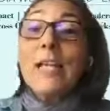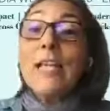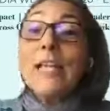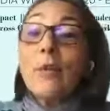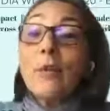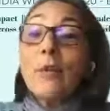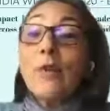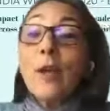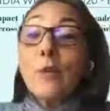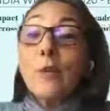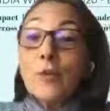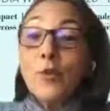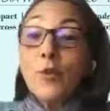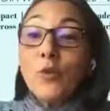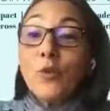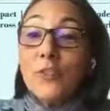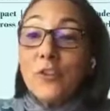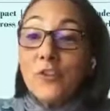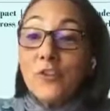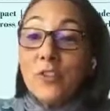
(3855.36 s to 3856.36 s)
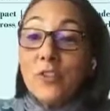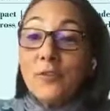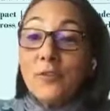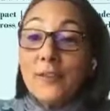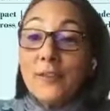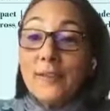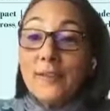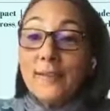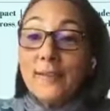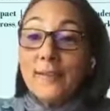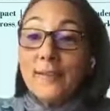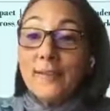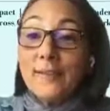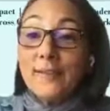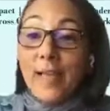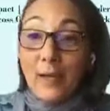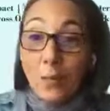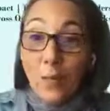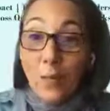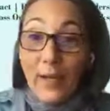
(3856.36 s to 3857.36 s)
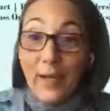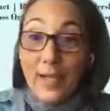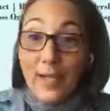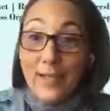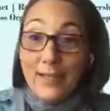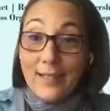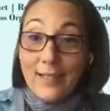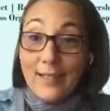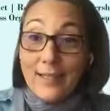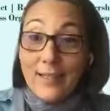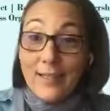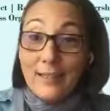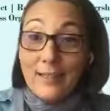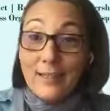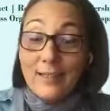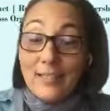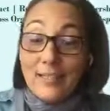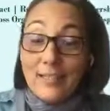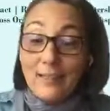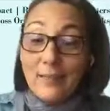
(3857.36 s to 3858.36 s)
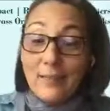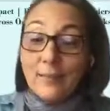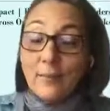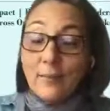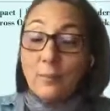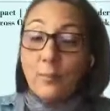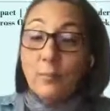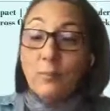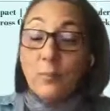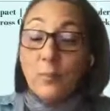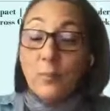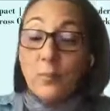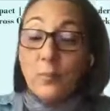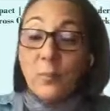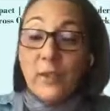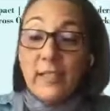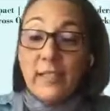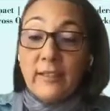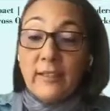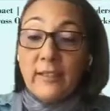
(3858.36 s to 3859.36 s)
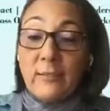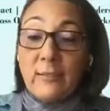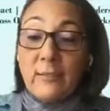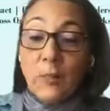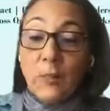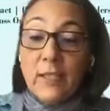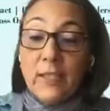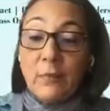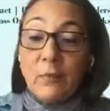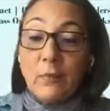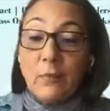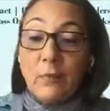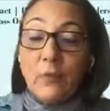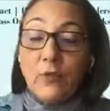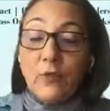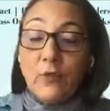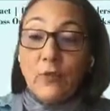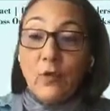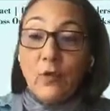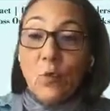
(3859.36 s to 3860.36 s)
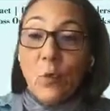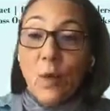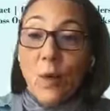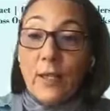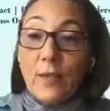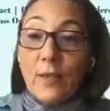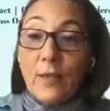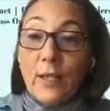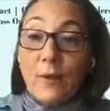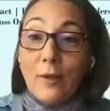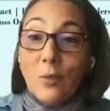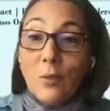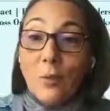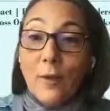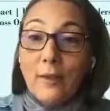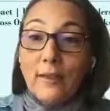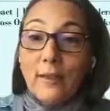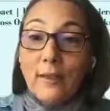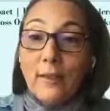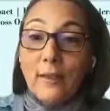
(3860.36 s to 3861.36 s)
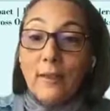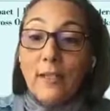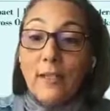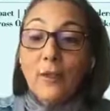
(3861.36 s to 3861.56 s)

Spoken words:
if I want to achieve this and what I did didn't bring me to what I wanted,